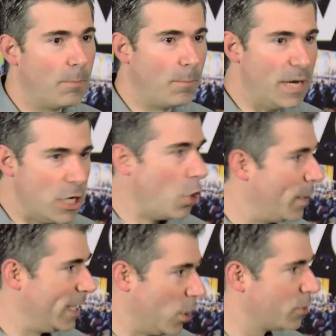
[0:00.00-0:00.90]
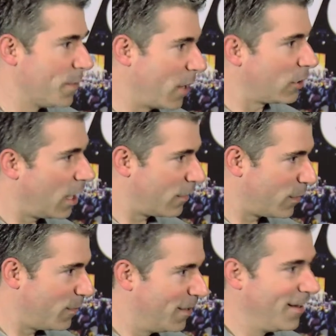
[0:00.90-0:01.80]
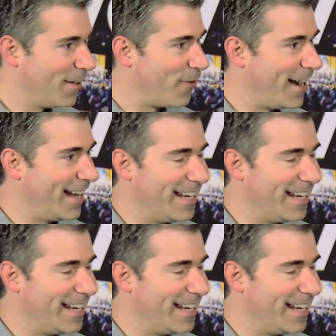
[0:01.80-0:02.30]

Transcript: but nobody knows about a lot of them, right?